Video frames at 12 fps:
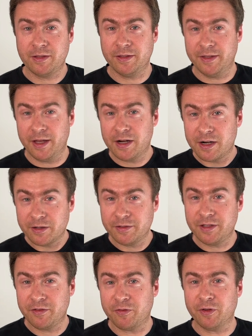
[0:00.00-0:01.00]
there are
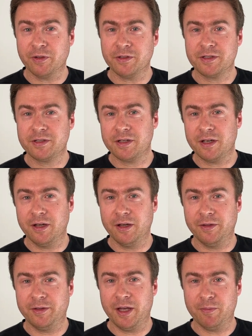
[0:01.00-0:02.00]
different
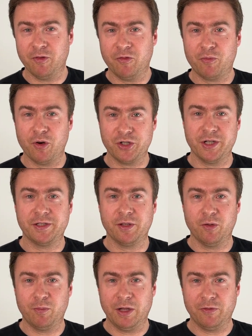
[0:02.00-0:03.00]
type of projects
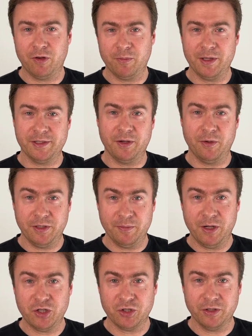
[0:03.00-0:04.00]
on the platform, as I already
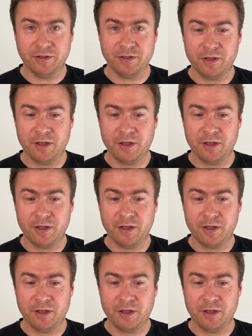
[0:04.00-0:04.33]
mentioned,